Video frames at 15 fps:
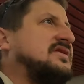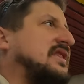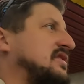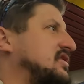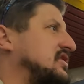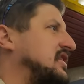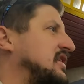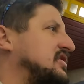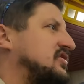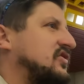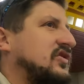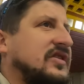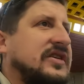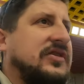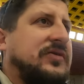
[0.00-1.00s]
San
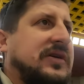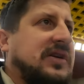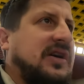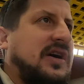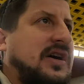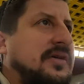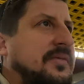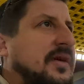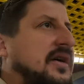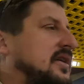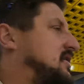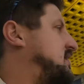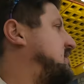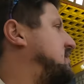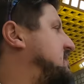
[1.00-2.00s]
Donato, here we come,
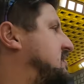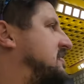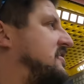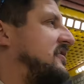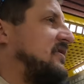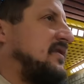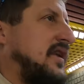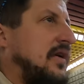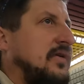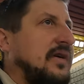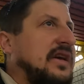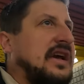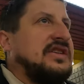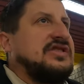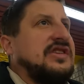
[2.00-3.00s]
huh? Now
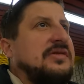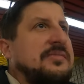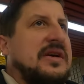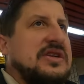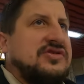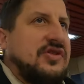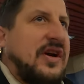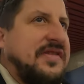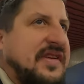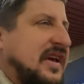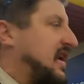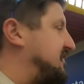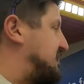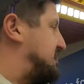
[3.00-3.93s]
we're catching the metro. I think